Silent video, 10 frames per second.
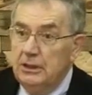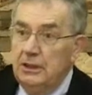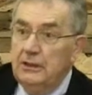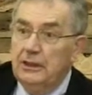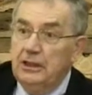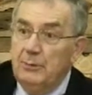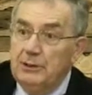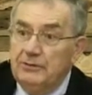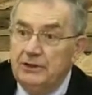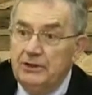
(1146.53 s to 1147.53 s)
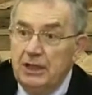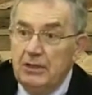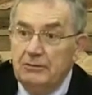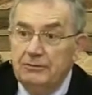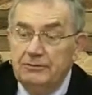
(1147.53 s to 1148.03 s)
and the coming of the
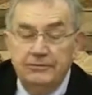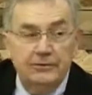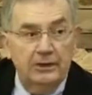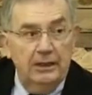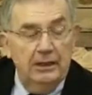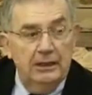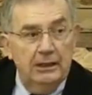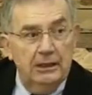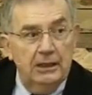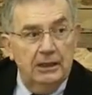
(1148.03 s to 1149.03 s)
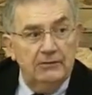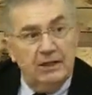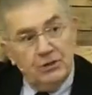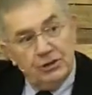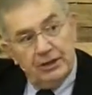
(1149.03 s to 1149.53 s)
dove, and
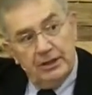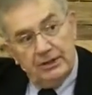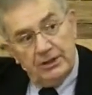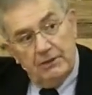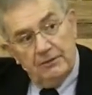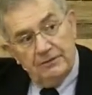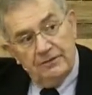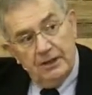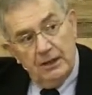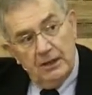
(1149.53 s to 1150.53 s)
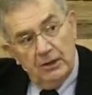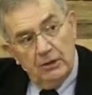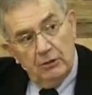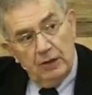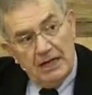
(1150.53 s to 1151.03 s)
eventually the dove
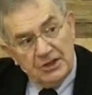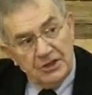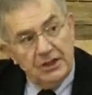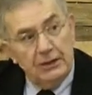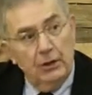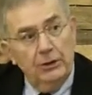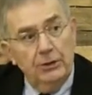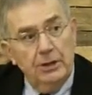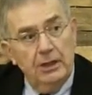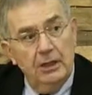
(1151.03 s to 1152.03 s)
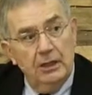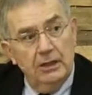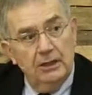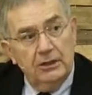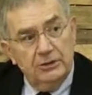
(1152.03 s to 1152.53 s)
resting on
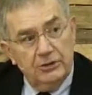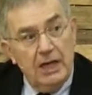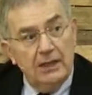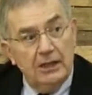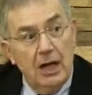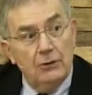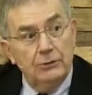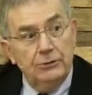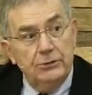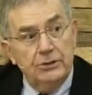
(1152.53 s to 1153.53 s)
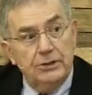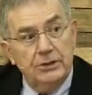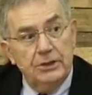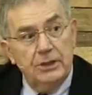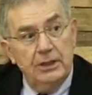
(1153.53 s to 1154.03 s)
the dry ground
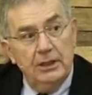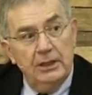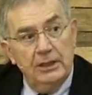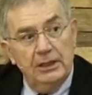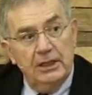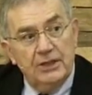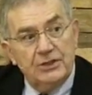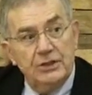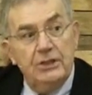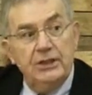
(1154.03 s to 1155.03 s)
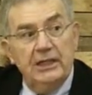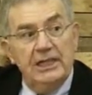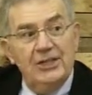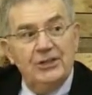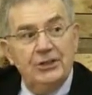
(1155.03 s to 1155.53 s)
as an
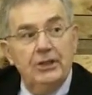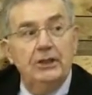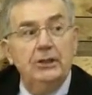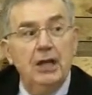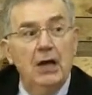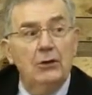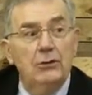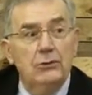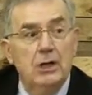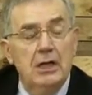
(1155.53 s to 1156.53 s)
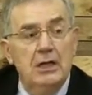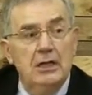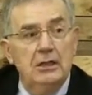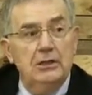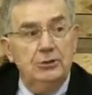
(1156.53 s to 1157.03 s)
indication that now
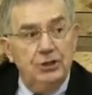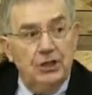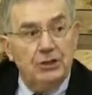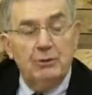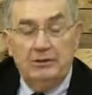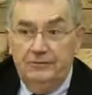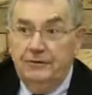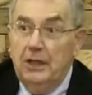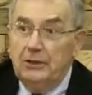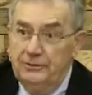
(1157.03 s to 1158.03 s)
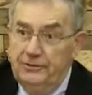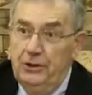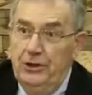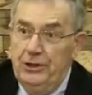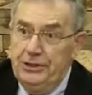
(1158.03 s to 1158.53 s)
the judgment flood of
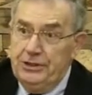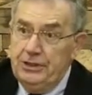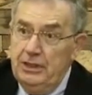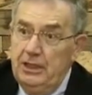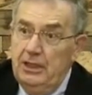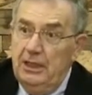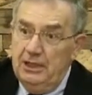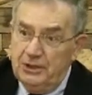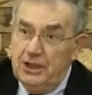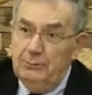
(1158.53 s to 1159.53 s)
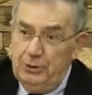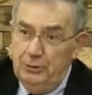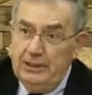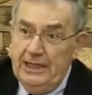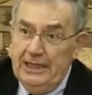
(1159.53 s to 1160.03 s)
God has come to
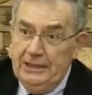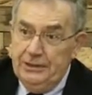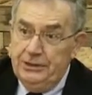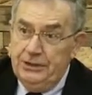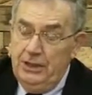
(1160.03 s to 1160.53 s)
an end